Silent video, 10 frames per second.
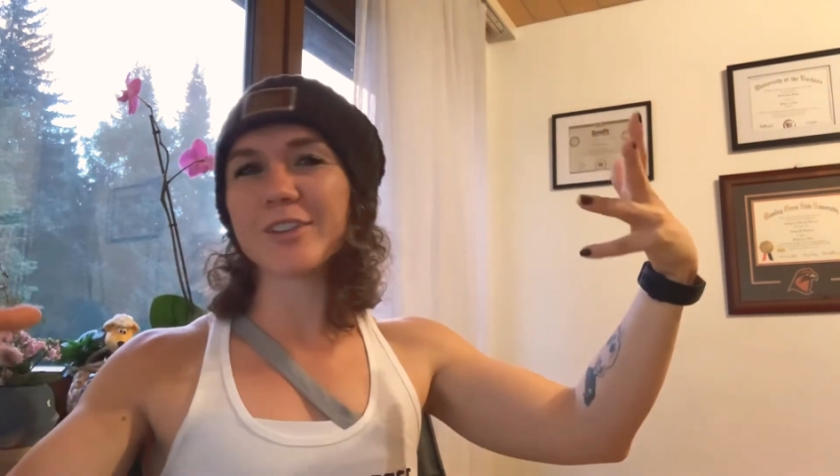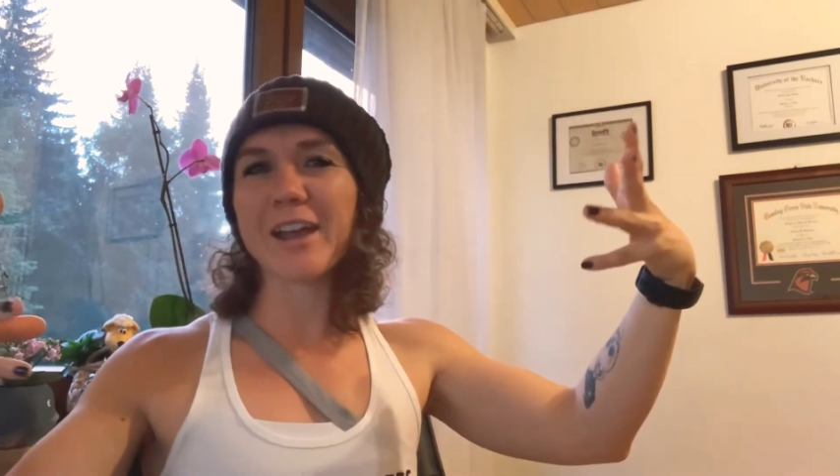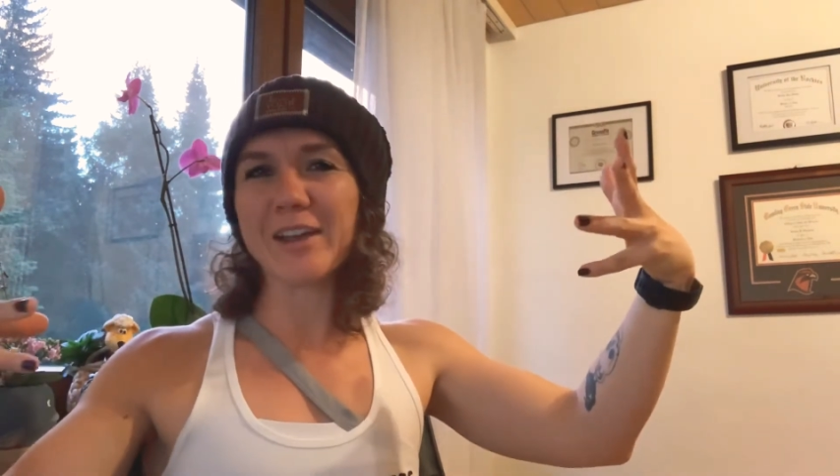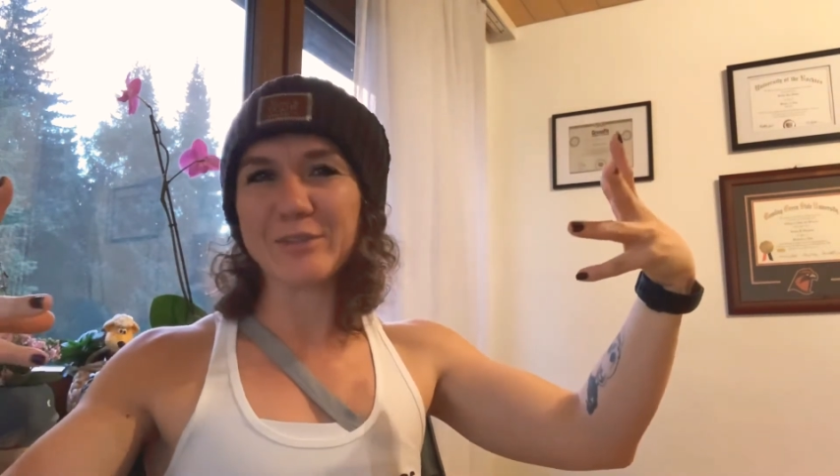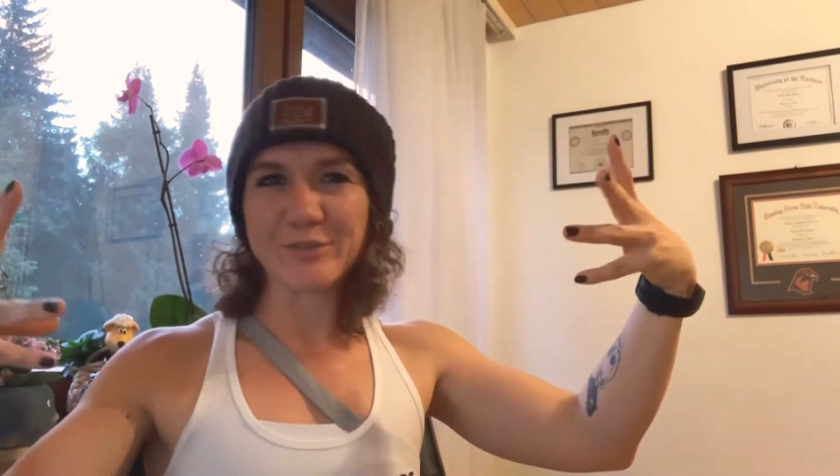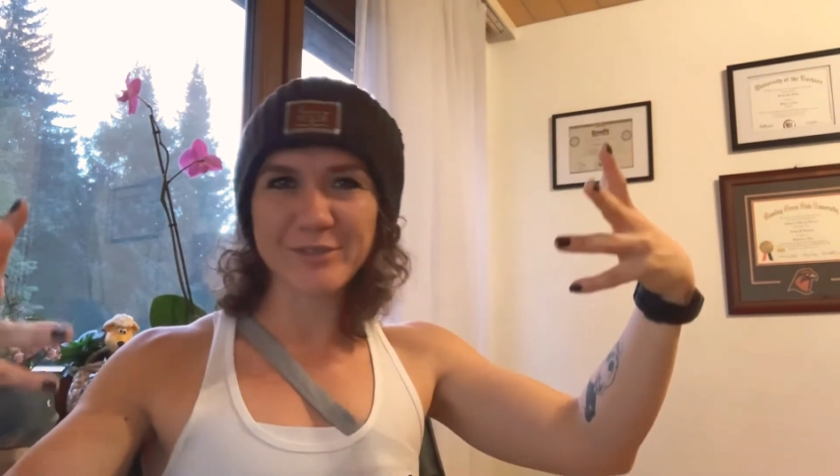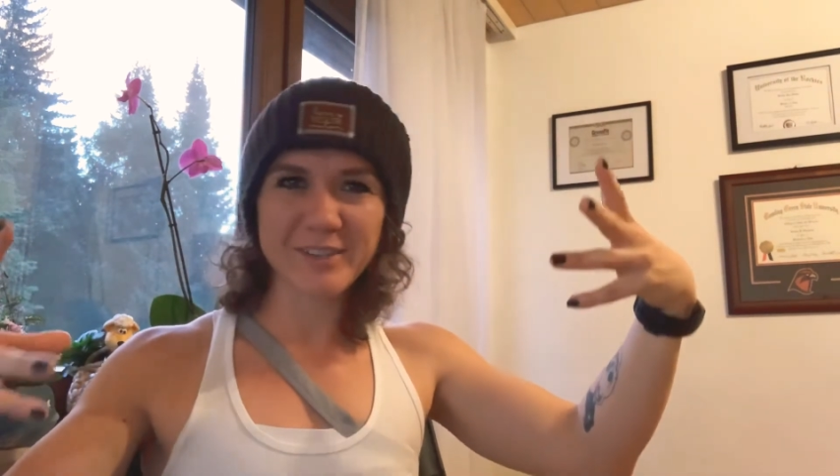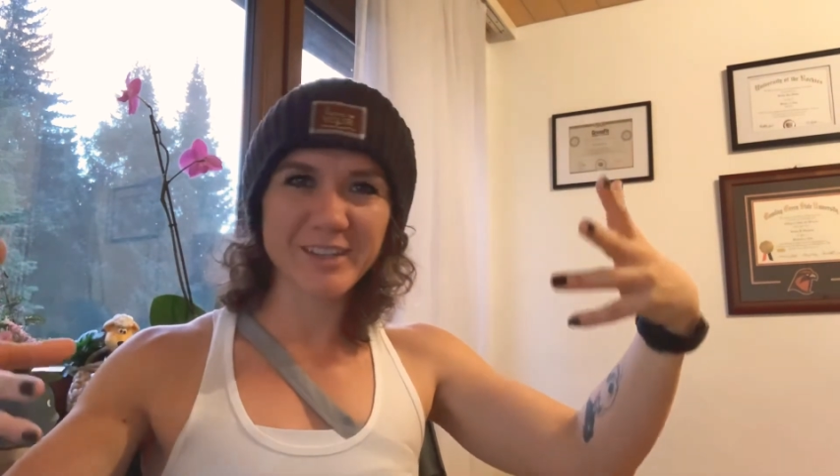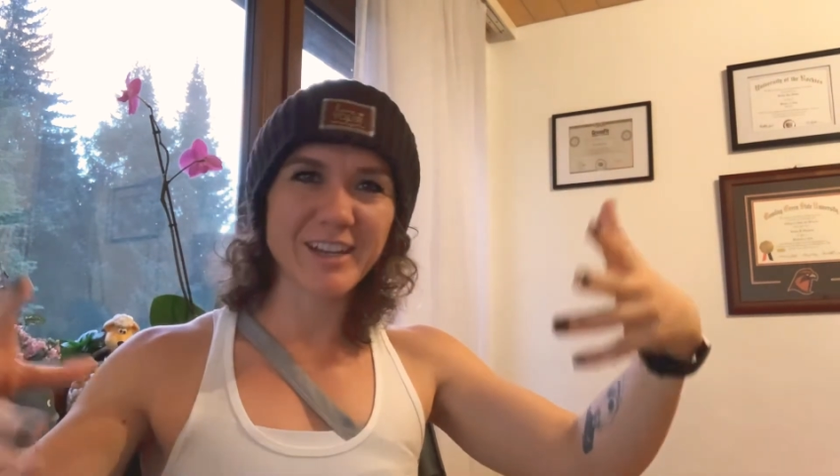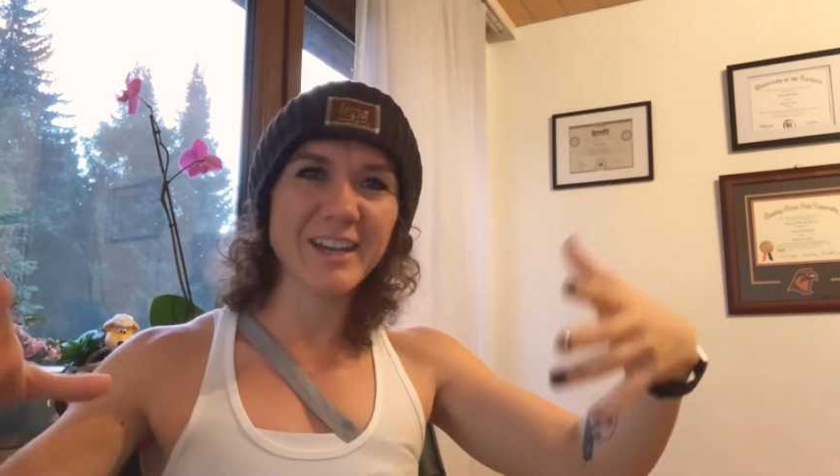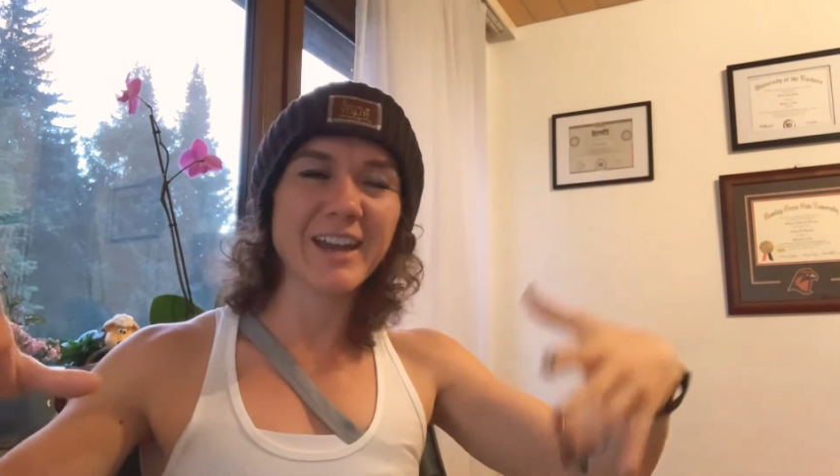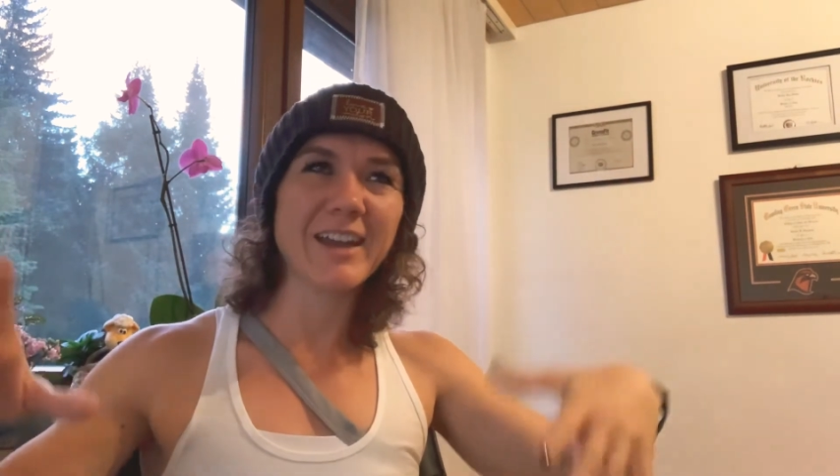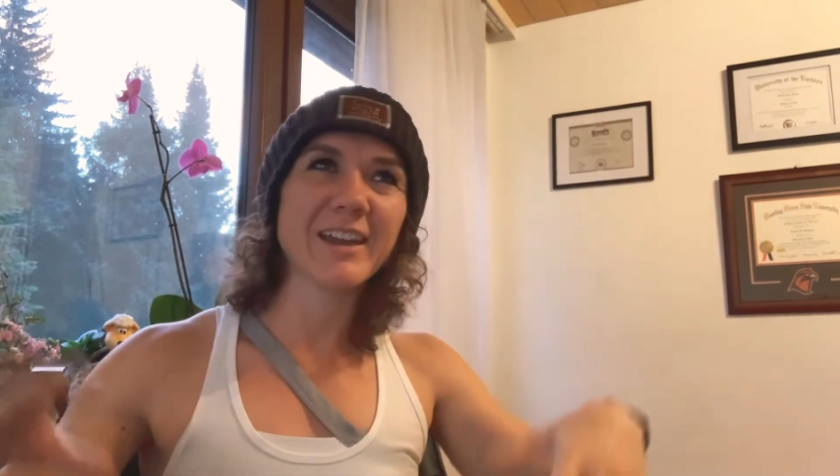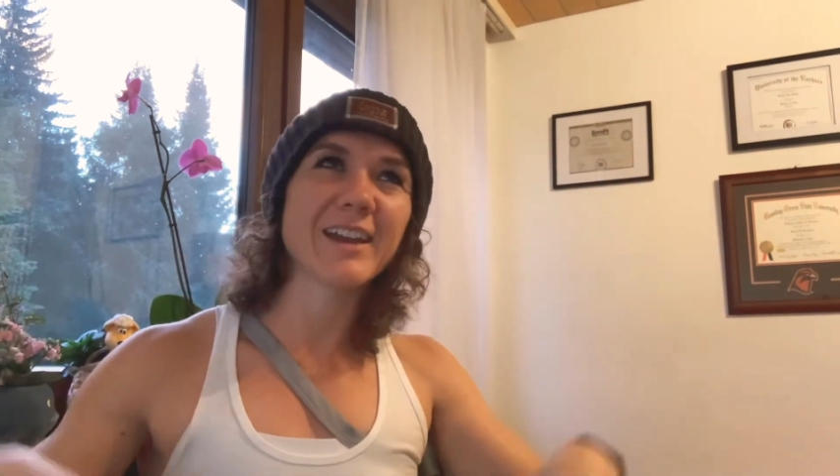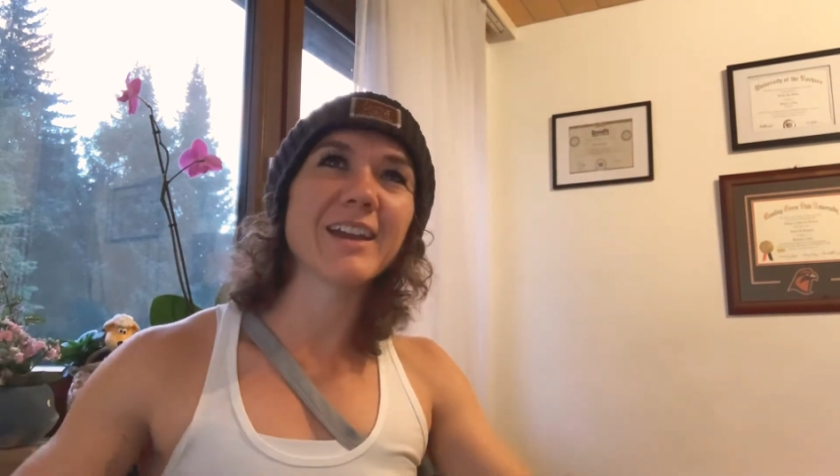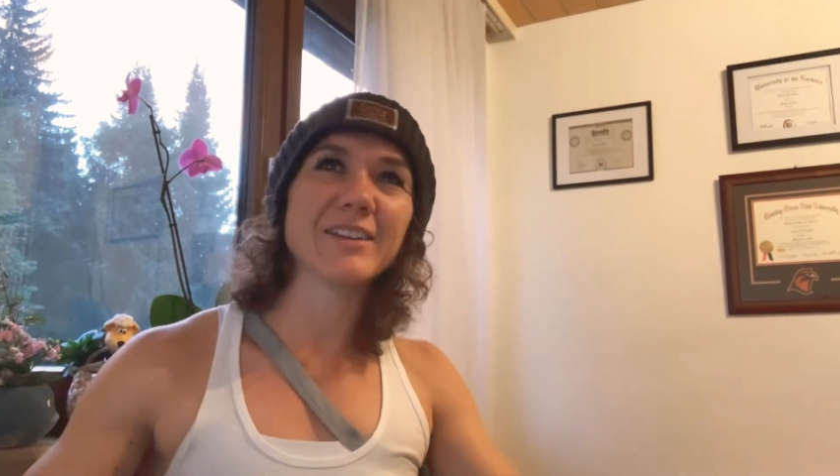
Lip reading: life. And I